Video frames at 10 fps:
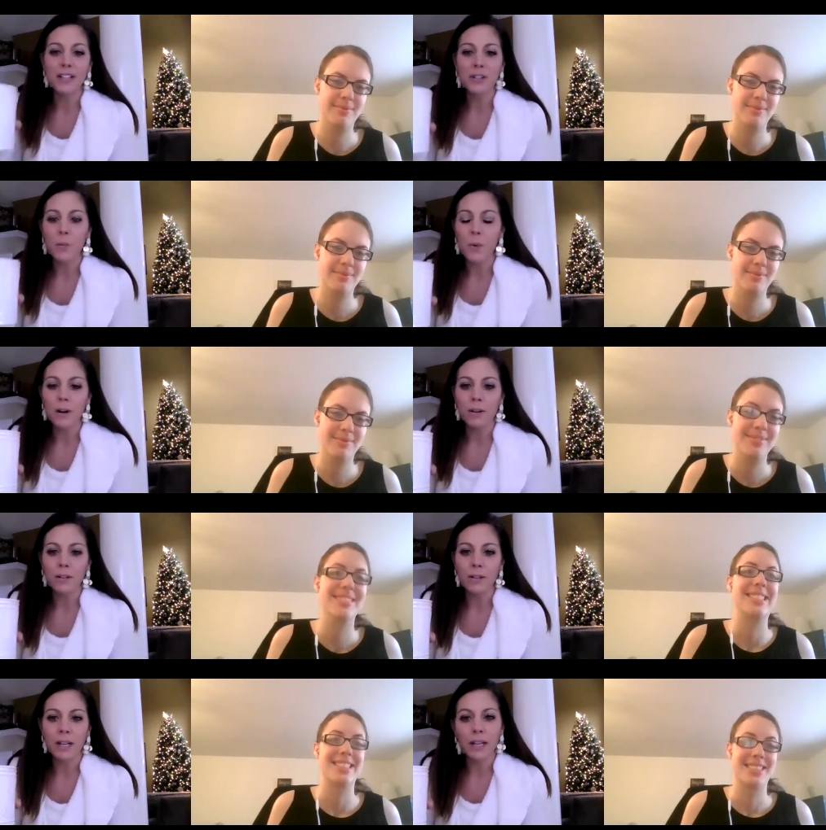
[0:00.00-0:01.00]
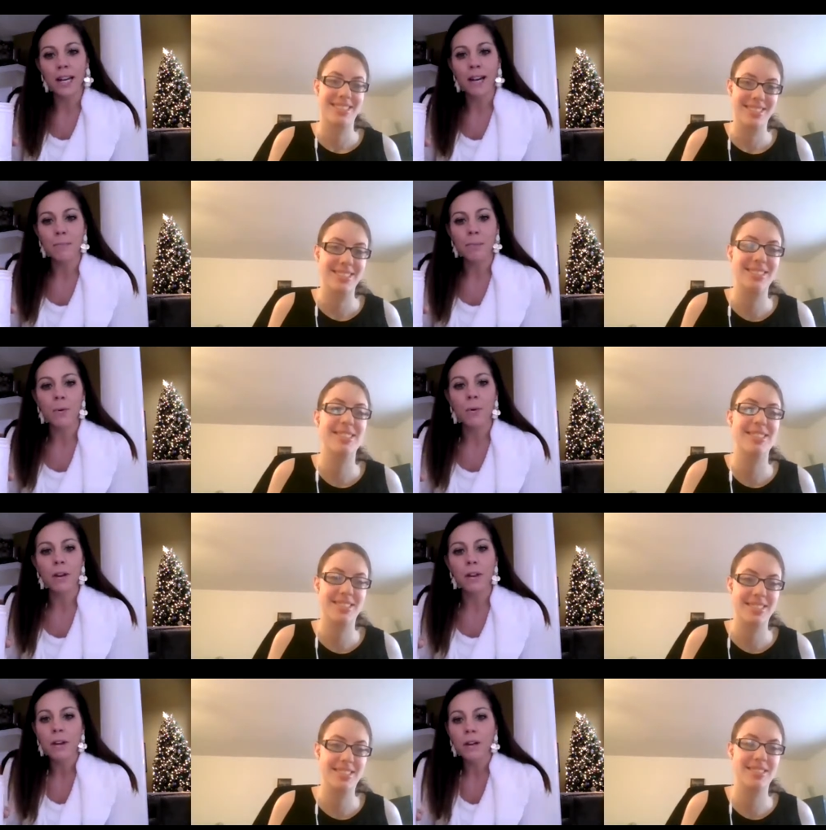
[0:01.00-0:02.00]
Speaker 1: of water, like I can't pour the
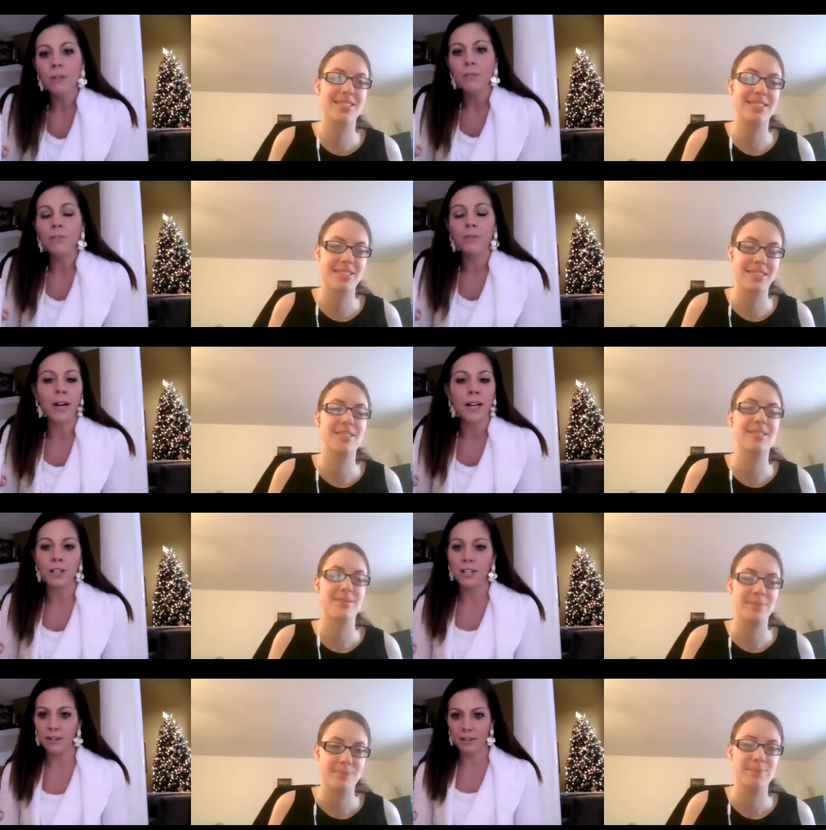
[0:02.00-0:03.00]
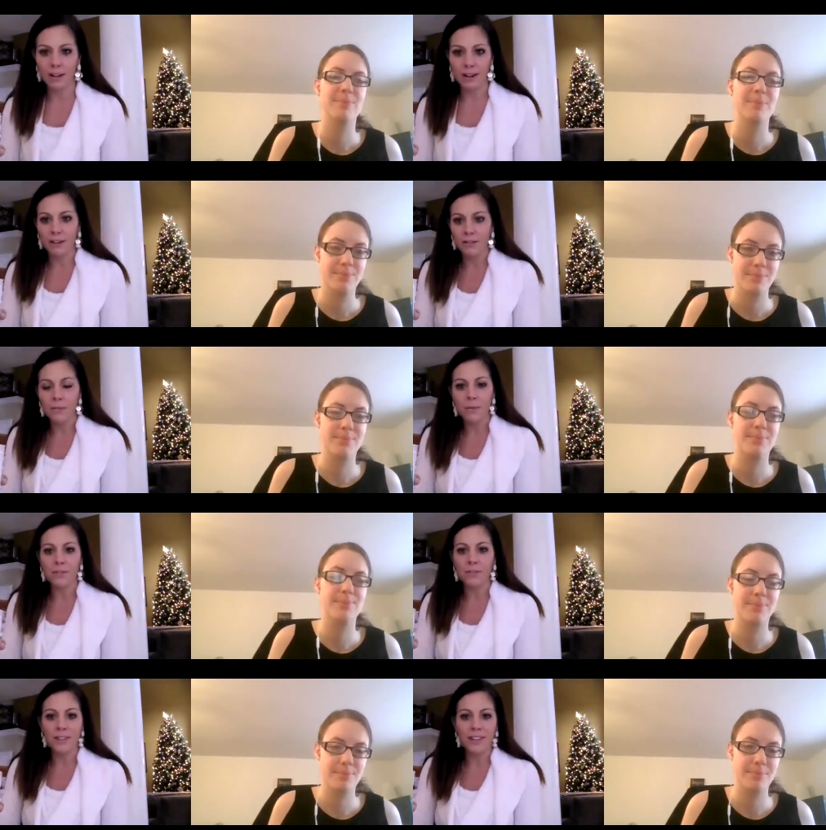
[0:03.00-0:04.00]
new, fresh, like wonderful
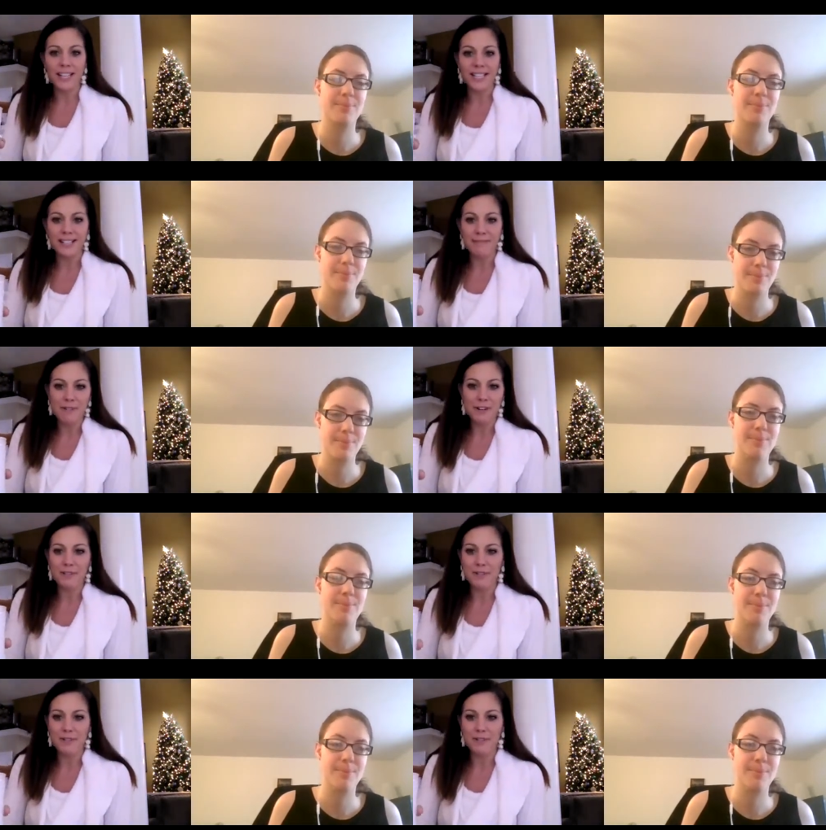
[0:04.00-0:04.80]
thing, wonderful